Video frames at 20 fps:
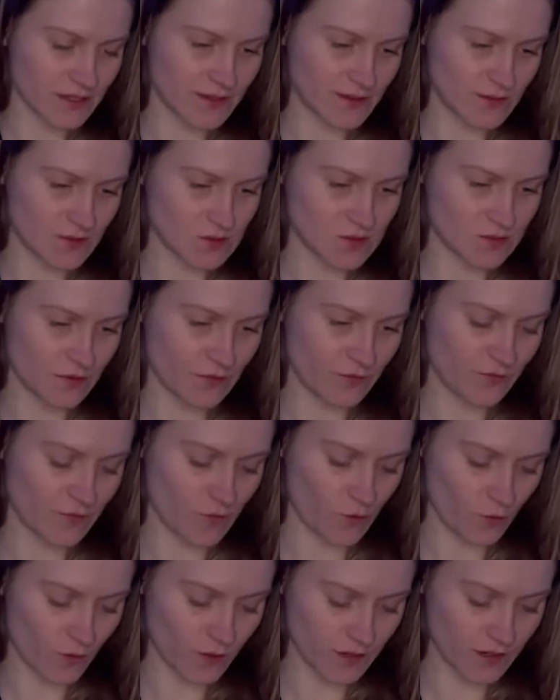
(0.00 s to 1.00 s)
used
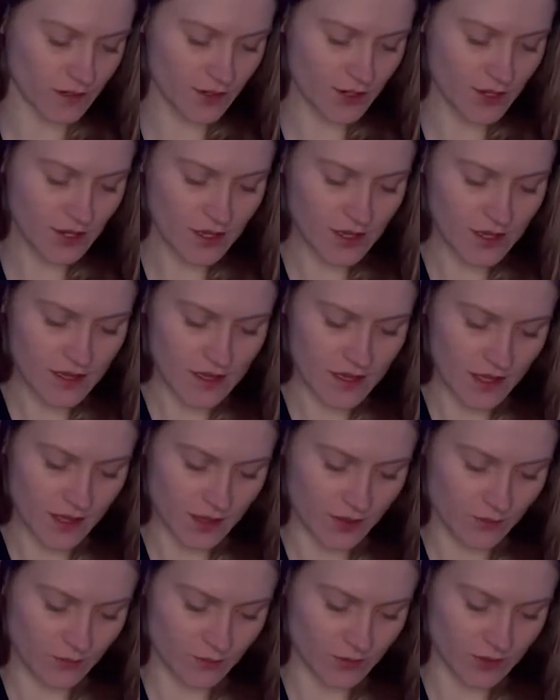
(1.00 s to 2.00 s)
before,
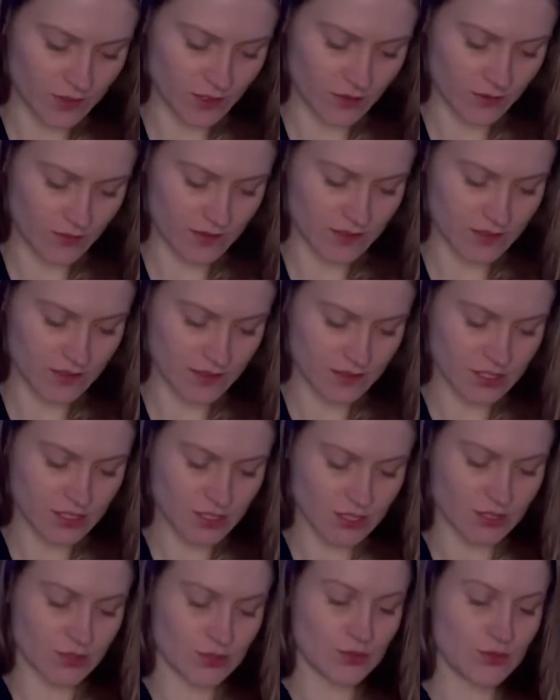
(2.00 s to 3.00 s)
and um, we're going
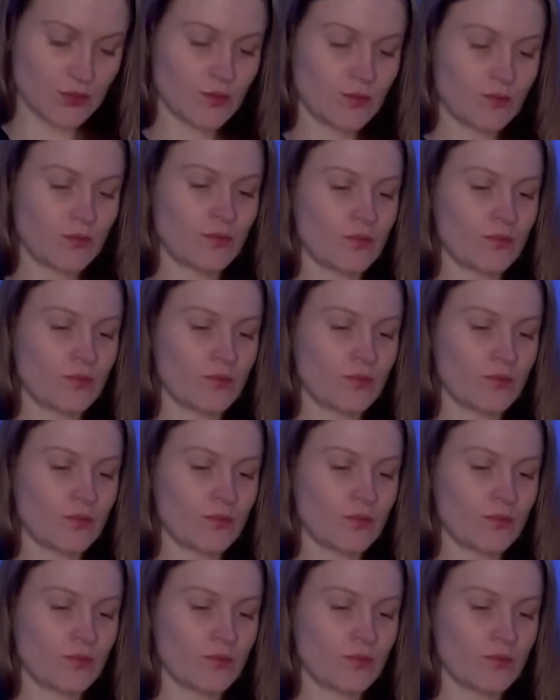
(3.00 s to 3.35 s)
to